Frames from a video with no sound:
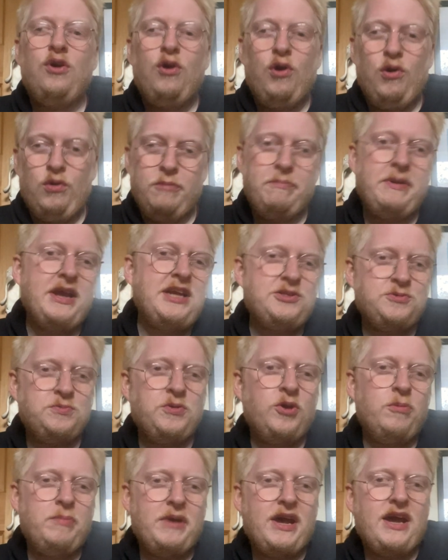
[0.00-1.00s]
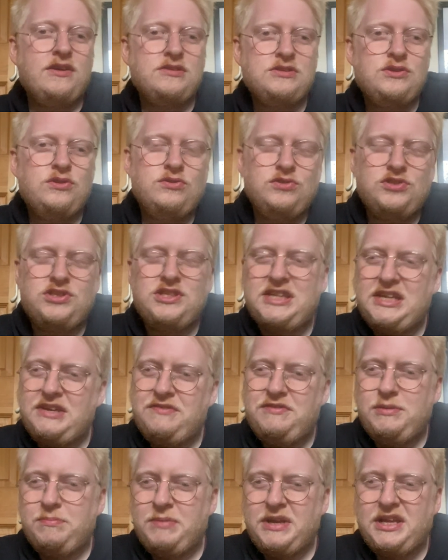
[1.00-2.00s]
or a baseball bat
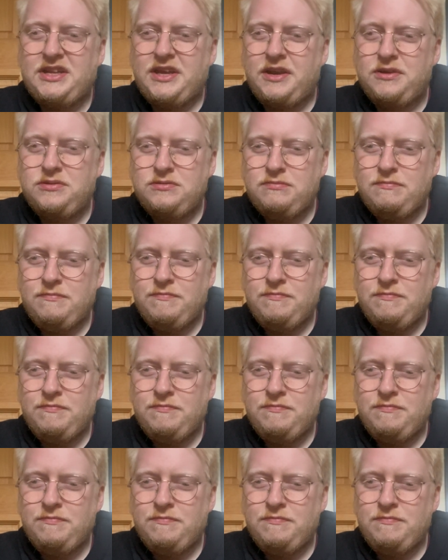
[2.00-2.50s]
underneath your pillow.